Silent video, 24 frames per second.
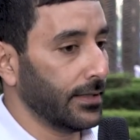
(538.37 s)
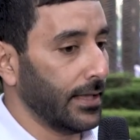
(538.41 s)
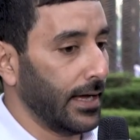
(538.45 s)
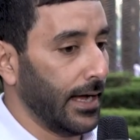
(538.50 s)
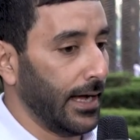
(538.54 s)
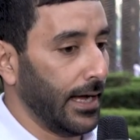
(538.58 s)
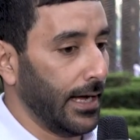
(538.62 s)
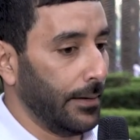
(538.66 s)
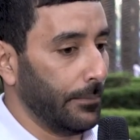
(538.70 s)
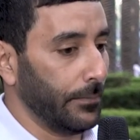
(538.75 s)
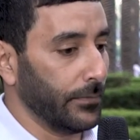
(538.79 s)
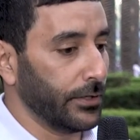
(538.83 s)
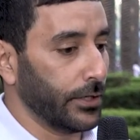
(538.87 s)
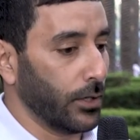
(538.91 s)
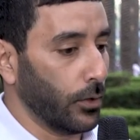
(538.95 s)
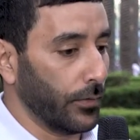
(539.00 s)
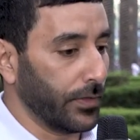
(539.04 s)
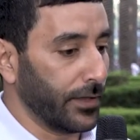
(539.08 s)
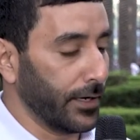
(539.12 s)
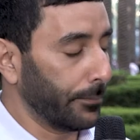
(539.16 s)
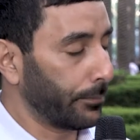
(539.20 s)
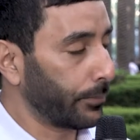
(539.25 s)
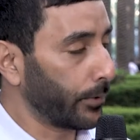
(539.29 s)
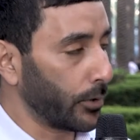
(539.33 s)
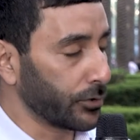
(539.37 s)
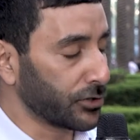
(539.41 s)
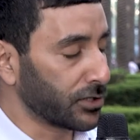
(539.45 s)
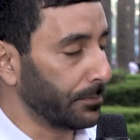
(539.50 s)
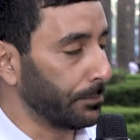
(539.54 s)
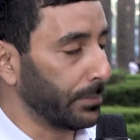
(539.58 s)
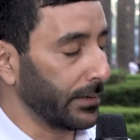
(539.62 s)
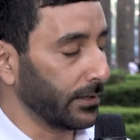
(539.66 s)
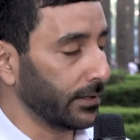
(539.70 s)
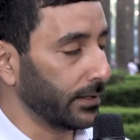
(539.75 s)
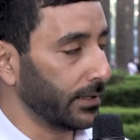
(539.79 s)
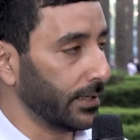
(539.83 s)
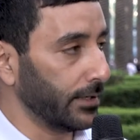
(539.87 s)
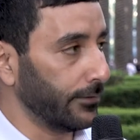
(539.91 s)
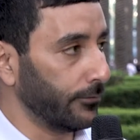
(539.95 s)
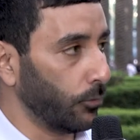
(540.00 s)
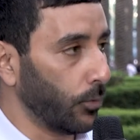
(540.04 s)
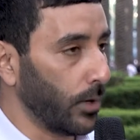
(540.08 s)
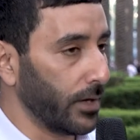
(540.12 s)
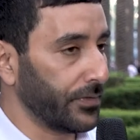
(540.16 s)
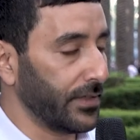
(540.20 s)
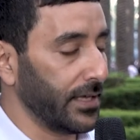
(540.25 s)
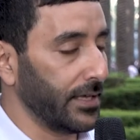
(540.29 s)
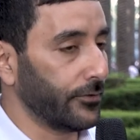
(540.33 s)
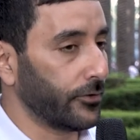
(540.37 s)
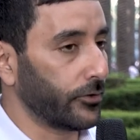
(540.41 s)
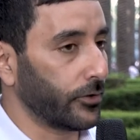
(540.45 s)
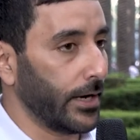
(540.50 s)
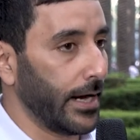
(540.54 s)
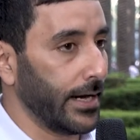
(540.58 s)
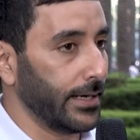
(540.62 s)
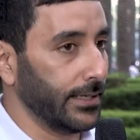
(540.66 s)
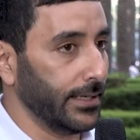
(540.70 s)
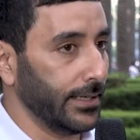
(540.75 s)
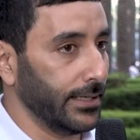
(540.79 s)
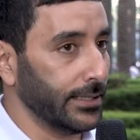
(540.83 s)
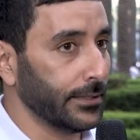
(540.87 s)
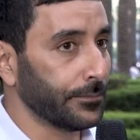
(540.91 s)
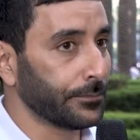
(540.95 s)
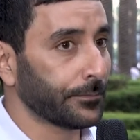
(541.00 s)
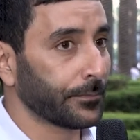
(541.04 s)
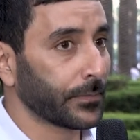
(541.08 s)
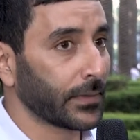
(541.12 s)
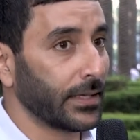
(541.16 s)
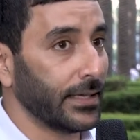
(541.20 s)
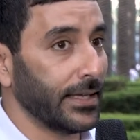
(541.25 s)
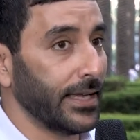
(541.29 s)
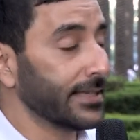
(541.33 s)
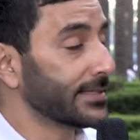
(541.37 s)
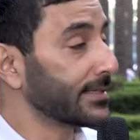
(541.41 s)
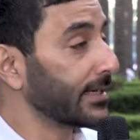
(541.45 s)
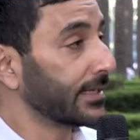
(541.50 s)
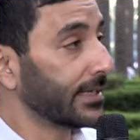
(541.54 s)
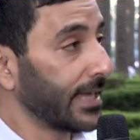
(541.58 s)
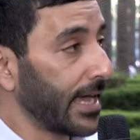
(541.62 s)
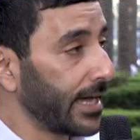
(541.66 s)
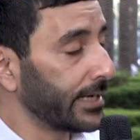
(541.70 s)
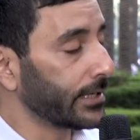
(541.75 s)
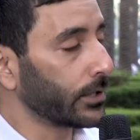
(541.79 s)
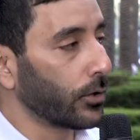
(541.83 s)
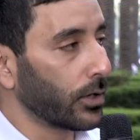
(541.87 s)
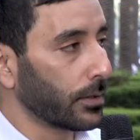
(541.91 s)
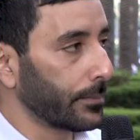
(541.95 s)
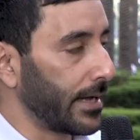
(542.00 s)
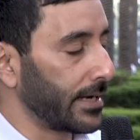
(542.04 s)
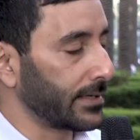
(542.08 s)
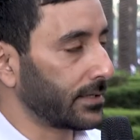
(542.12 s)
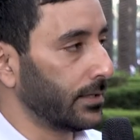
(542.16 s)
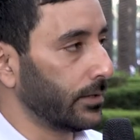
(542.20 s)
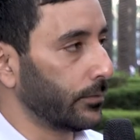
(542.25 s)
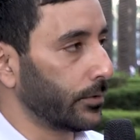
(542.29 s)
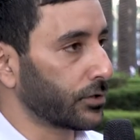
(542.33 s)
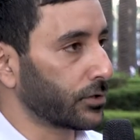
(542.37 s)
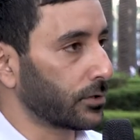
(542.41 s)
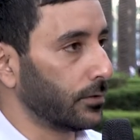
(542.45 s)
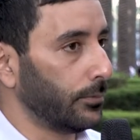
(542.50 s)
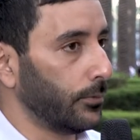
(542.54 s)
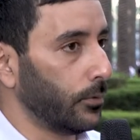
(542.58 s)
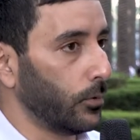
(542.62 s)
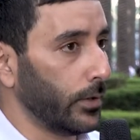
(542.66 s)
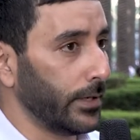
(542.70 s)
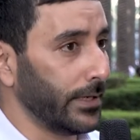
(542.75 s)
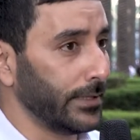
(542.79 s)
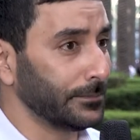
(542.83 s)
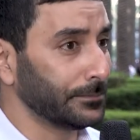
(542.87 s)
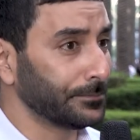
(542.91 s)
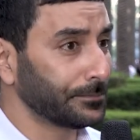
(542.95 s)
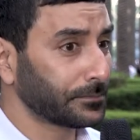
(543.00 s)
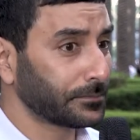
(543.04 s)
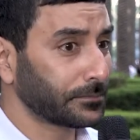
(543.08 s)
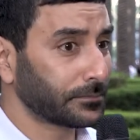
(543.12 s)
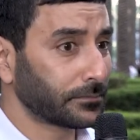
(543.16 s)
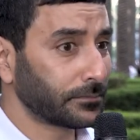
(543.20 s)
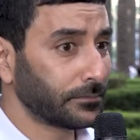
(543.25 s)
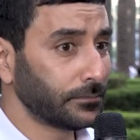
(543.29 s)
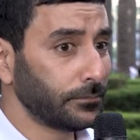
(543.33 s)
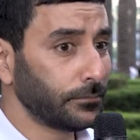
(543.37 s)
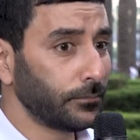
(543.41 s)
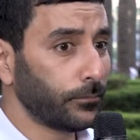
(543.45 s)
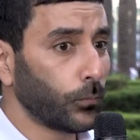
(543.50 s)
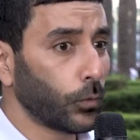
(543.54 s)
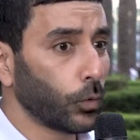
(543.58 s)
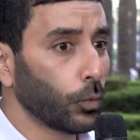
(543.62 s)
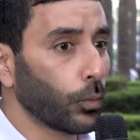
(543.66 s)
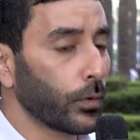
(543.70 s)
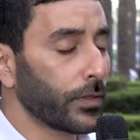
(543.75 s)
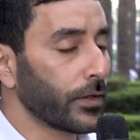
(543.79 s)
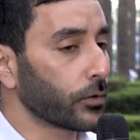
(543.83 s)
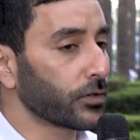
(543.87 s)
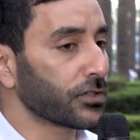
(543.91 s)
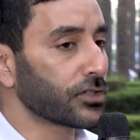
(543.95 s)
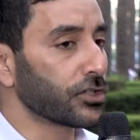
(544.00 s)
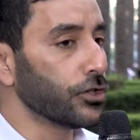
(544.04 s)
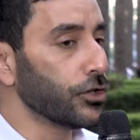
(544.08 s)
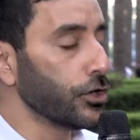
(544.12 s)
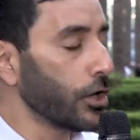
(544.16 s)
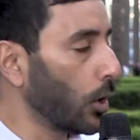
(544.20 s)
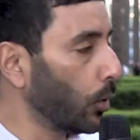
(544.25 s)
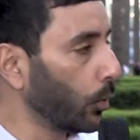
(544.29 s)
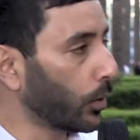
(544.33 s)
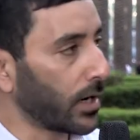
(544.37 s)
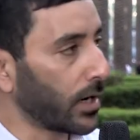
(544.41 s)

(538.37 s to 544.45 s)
you know, the approachability of what they've created is, again, going back to the original point, where there is no